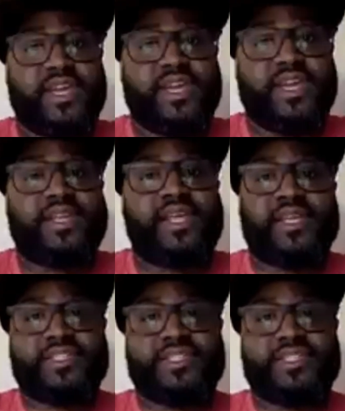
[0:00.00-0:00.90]
to
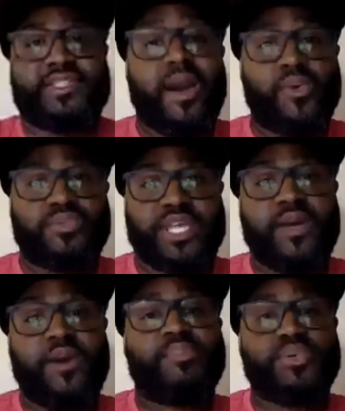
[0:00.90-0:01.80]
now to help you
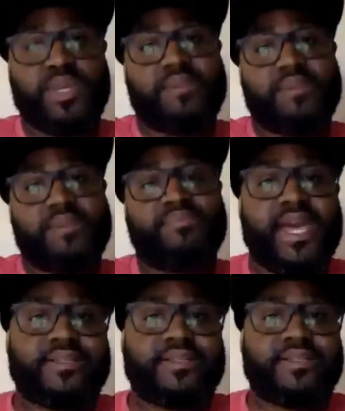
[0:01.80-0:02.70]
get past
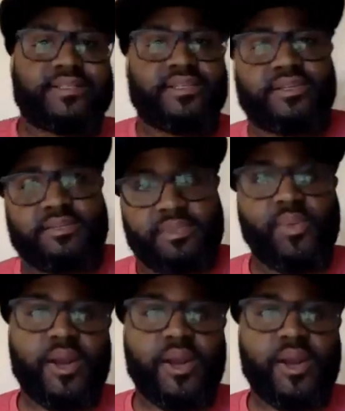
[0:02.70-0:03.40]
Milwaukee?